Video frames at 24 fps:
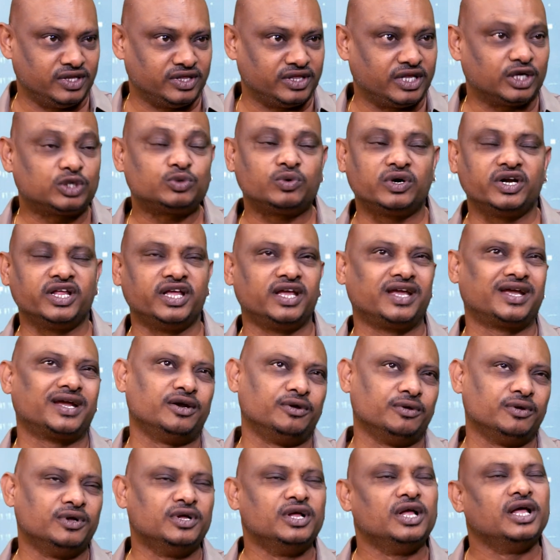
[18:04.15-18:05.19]
That's what AI
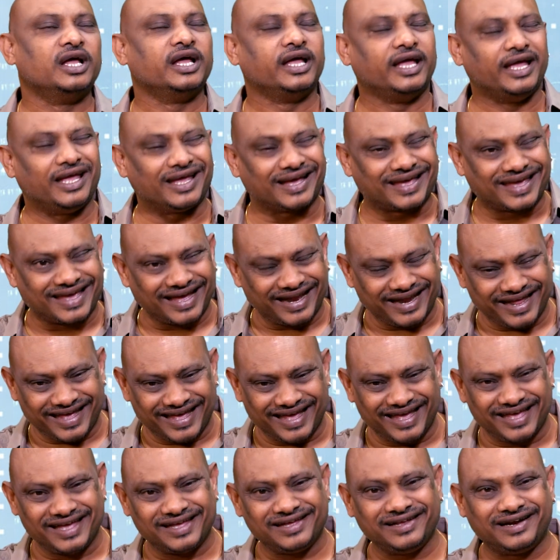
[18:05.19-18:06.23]
can do. Can
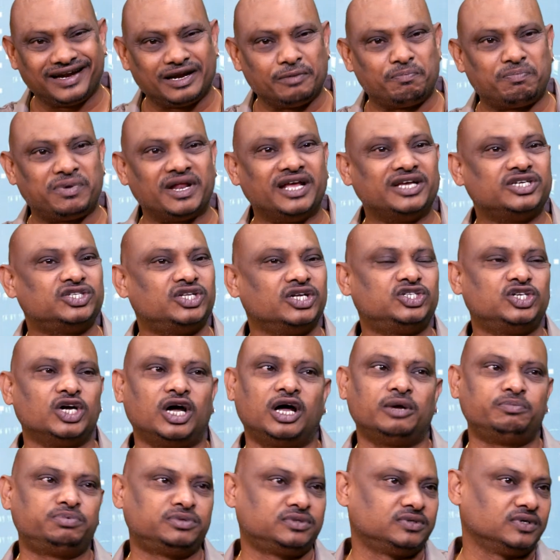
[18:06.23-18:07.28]
AI replace the
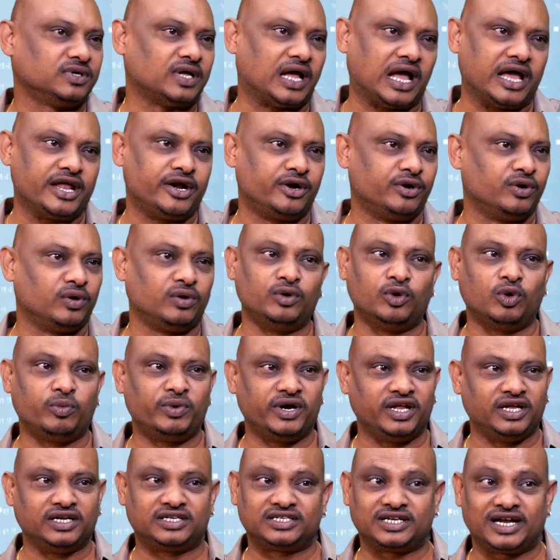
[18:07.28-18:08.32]
jobs? I don't know.
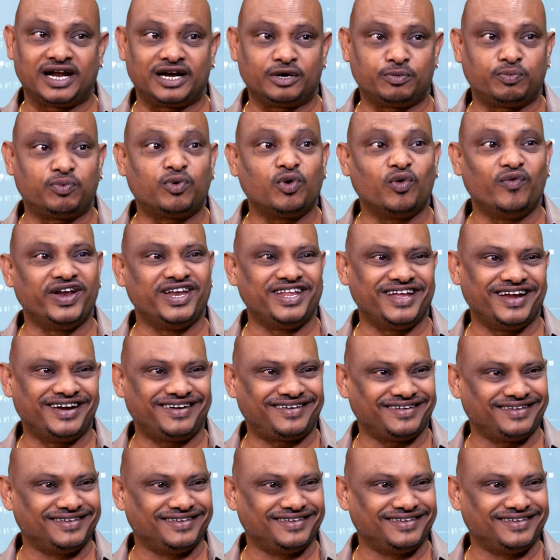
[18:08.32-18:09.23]
Nobody. It's not proven yet.